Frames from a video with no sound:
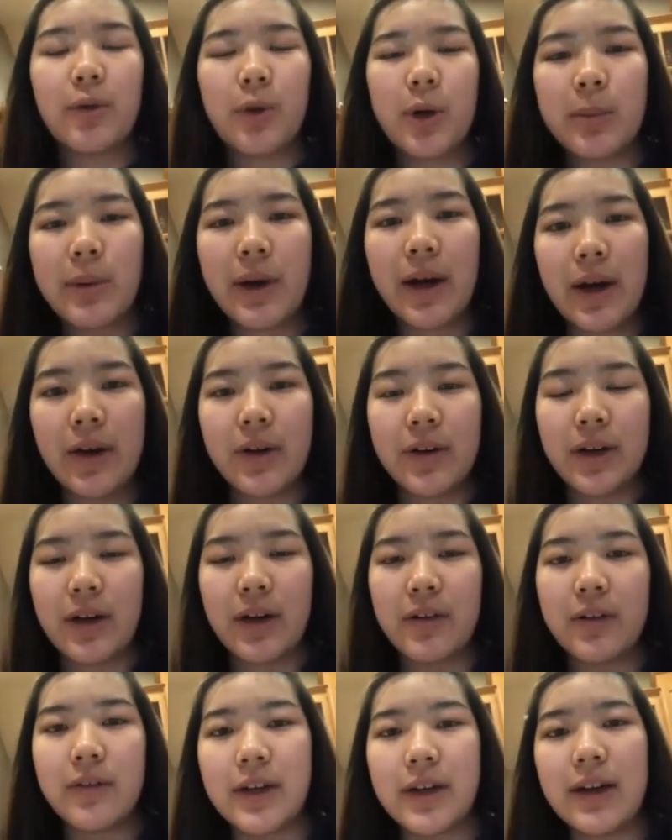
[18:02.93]
What about
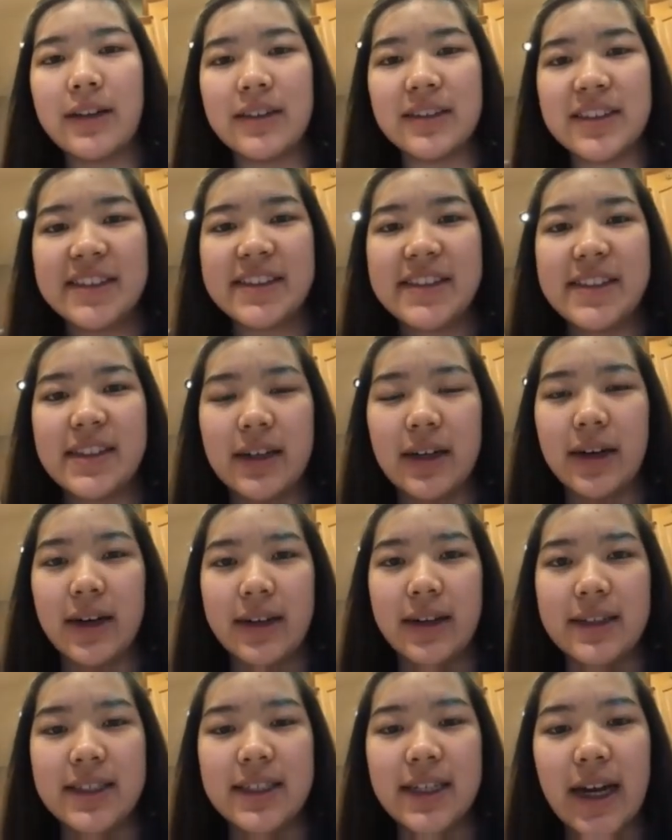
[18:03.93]
everyone else?
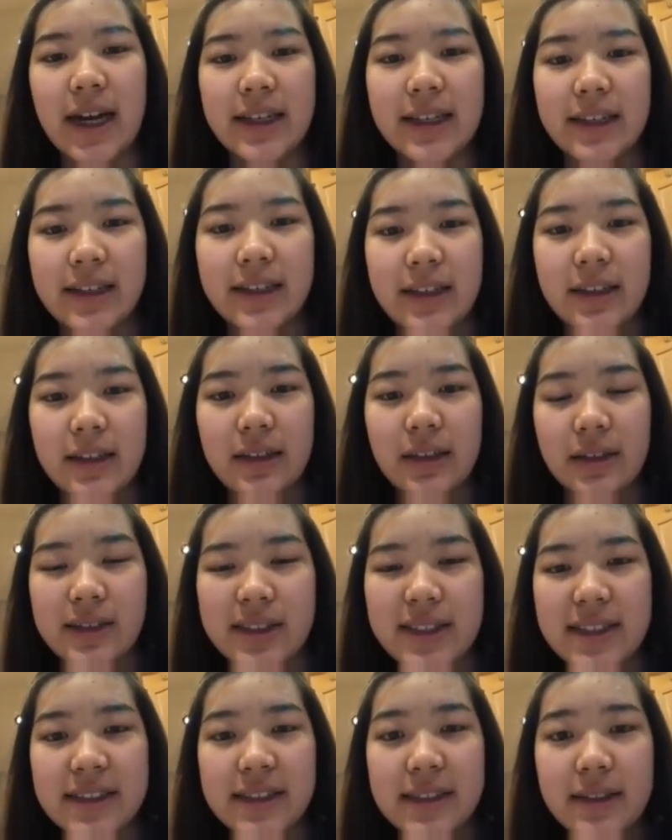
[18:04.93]
Jia,
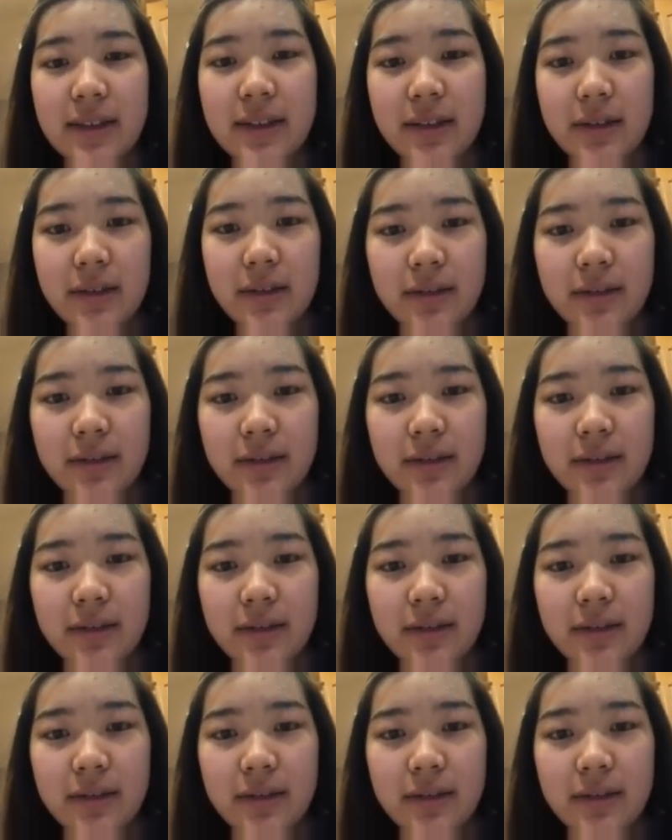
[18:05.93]
Lucy.